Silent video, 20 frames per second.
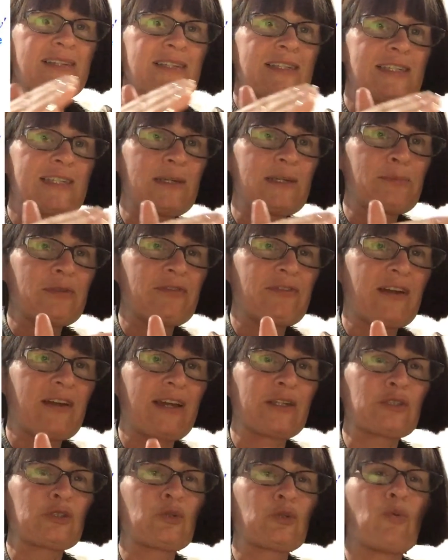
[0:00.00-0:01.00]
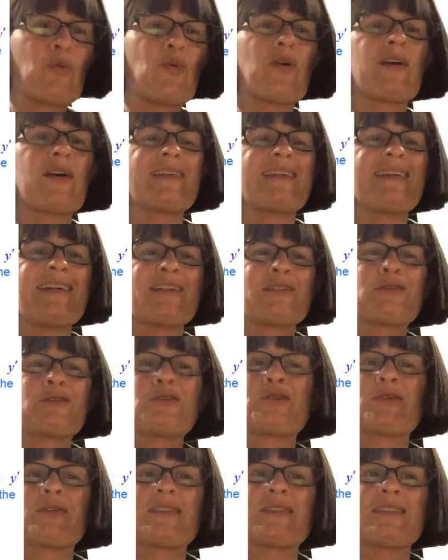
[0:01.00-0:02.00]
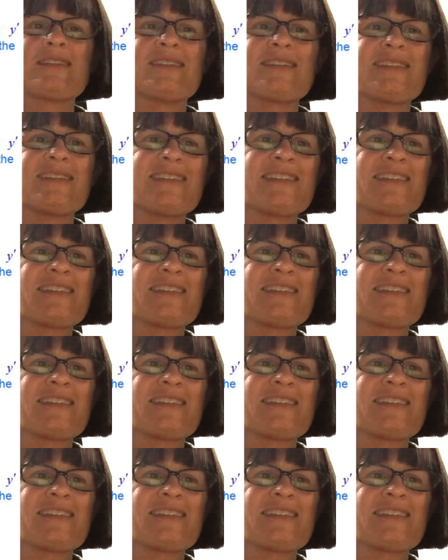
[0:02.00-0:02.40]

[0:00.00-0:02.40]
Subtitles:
simplifying toward the answer choices